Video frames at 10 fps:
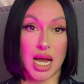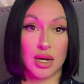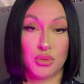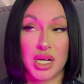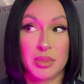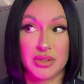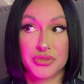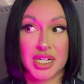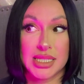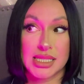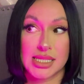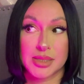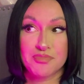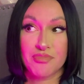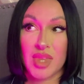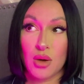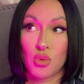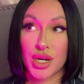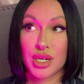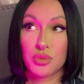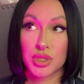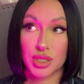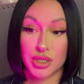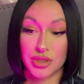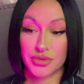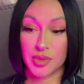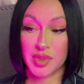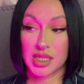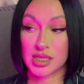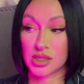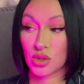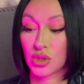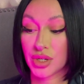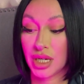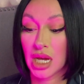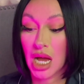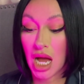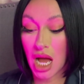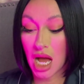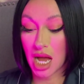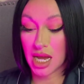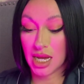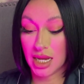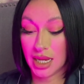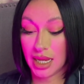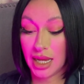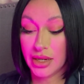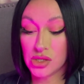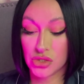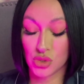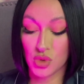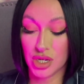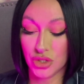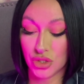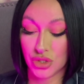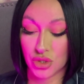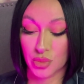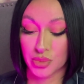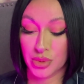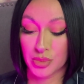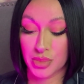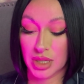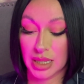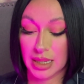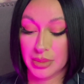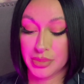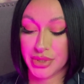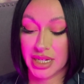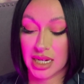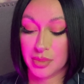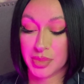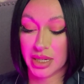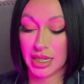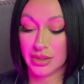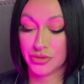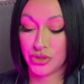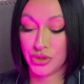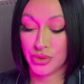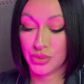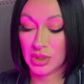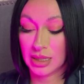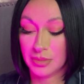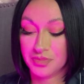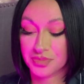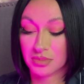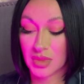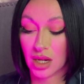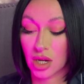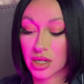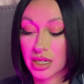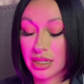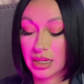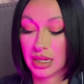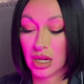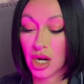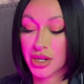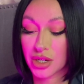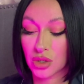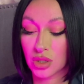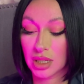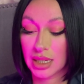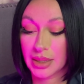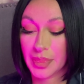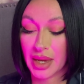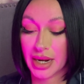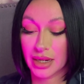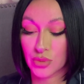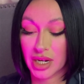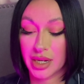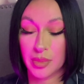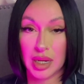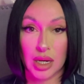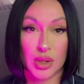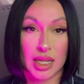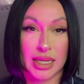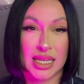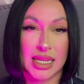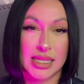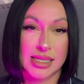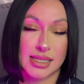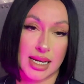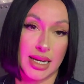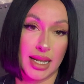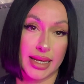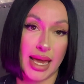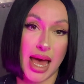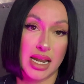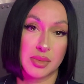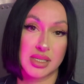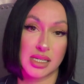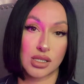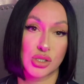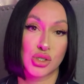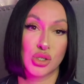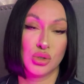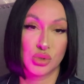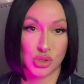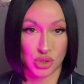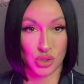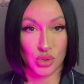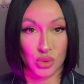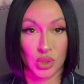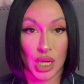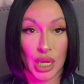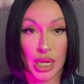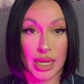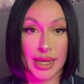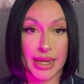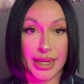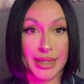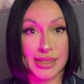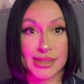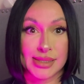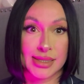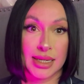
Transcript: well, my friends, what can we learn from this story? I also want to just bring up a few article that I read about, like his kind of like Adam's excuse to his